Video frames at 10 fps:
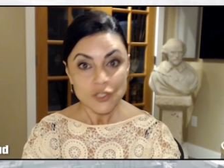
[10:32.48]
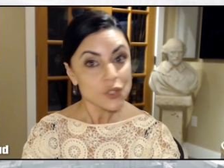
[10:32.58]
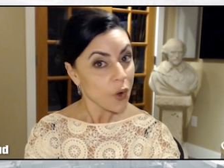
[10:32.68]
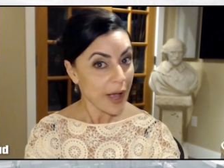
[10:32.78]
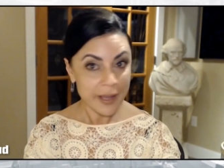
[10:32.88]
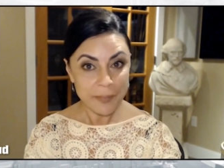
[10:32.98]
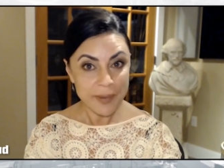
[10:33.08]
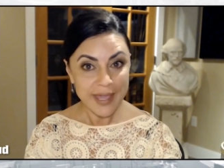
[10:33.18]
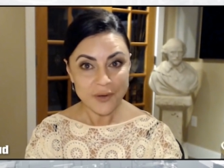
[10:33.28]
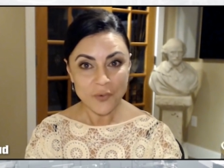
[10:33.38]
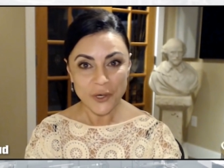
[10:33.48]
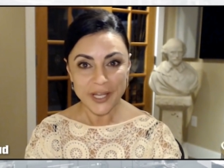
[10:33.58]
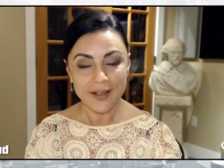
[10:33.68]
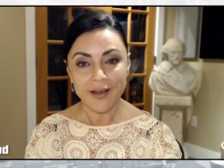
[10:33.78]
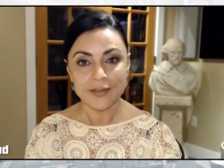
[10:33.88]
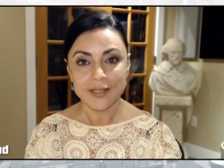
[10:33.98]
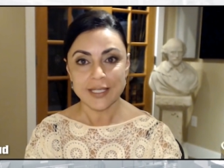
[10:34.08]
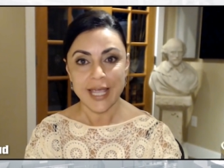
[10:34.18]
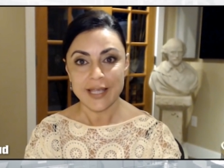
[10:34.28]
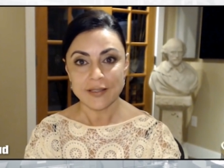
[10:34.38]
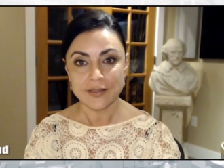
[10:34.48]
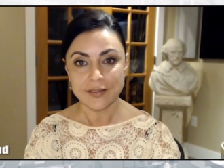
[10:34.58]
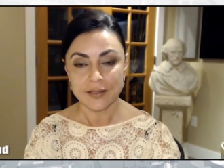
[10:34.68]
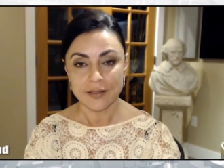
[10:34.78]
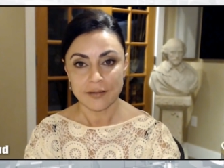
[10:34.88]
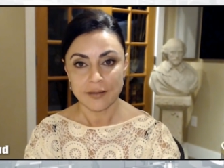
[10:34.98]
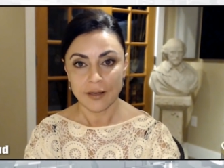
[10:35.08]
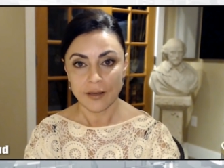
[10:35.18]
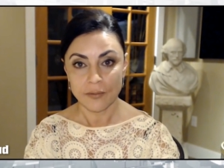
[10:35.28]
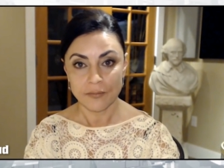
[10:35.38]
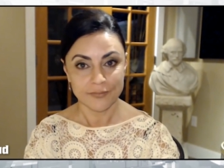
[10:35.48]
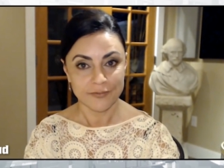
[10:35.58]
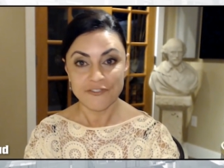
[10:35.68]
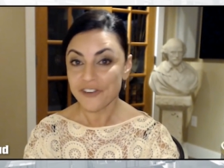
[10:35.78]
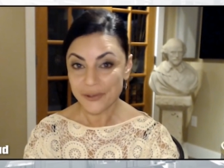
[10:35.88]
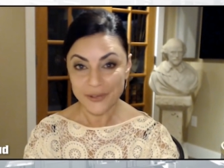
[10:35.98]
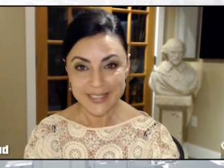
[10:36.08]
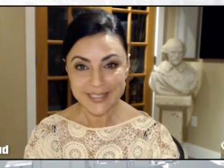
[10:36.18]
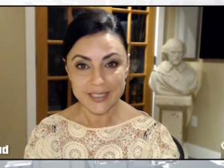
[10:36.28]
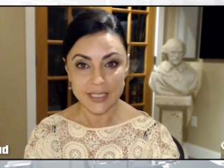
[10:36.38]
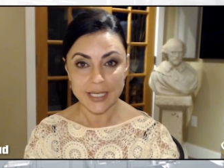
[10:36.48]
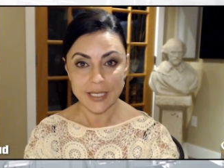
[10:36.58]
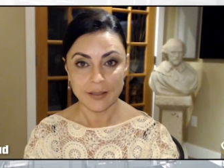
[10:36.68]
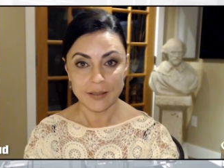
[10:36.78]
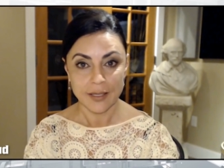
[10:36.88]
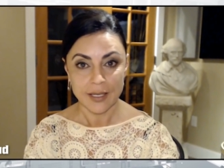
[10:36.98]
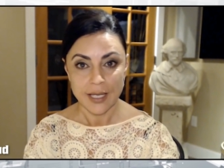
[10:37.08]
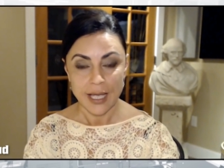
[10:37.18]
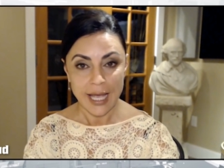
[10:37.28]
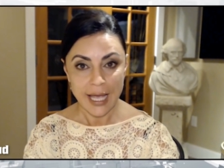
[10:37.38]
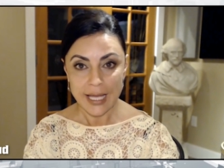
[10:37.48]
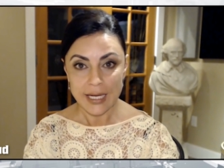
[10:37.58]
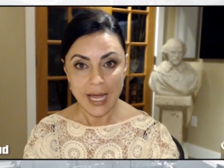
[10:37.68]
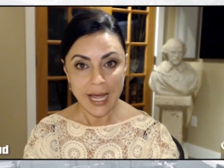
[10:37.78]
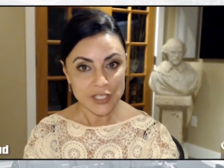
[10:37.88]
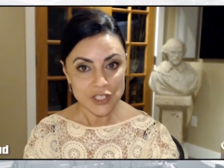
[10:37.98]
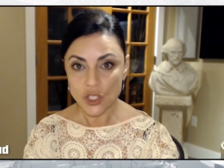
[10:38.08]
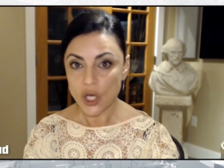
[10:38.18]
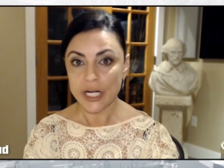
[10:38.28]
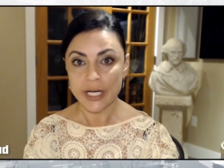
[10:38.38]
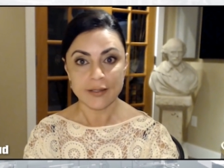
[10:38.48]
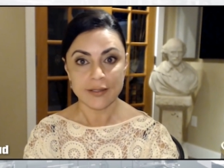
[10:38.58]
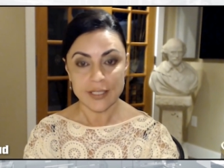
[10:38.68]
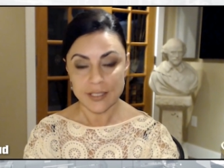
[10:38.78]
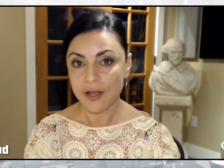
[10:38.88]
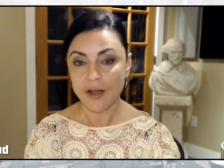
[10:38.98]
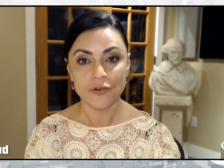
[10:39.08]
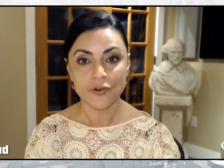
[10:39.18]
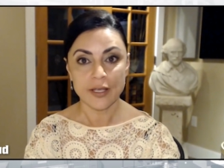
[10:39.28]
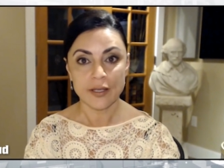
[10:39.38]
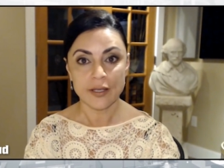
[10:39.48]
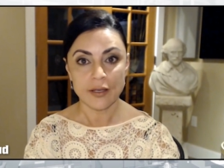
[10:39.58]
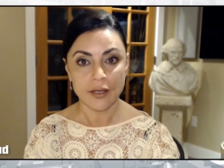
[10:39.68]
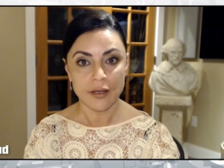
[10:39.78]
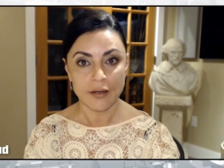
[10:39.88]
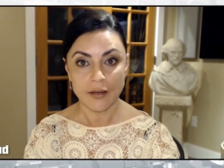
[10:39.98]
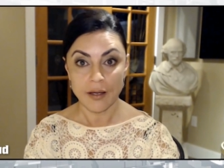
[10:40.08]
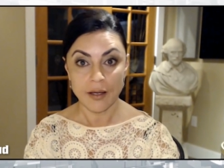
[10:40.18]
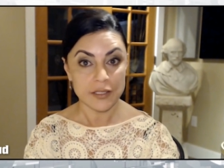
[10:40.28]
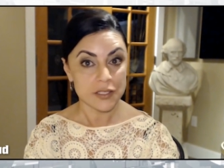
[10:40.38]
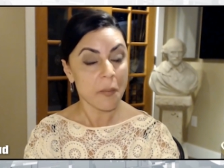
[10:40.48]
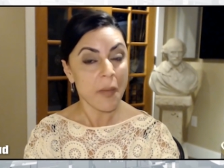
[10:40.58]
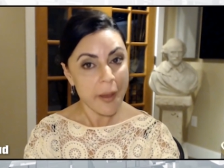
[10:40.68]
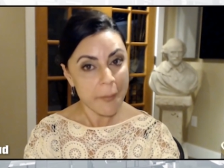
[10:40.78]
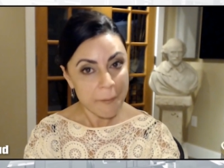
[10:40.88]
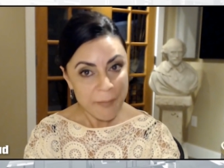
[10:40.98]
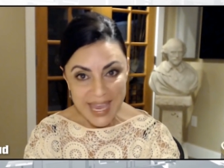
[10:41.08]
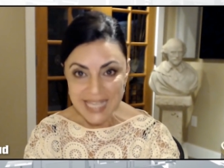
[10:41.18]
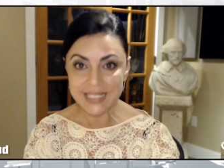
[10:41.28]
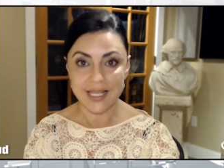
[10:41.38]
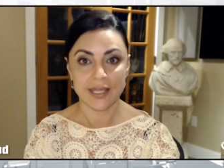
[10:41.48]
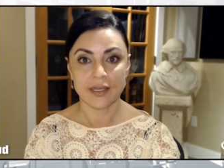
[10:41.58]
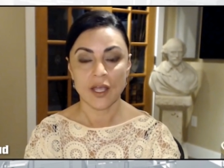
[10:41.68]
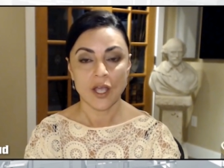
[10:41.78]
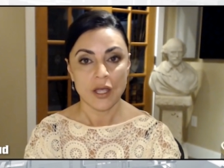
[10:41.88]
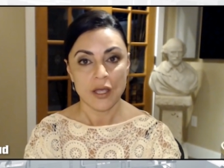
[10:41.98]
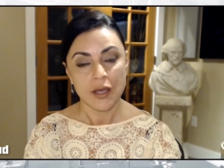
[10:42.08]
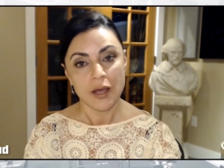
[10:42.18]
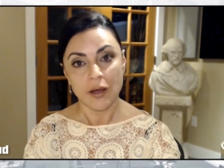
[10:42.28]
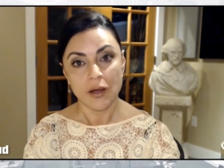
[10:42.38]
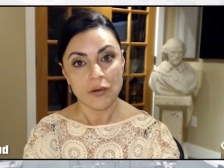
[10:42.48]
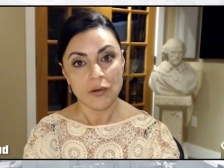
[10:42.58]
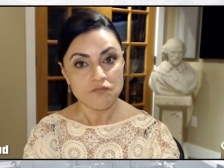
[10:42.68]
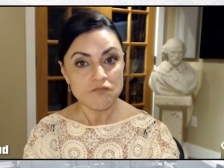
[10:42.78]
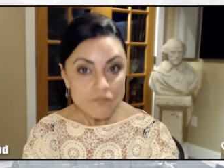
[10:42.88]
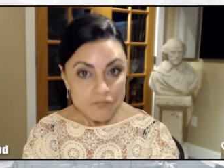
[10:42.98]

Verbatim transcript: So I began working on this case um, furiously, and I started discovering some amazing uh,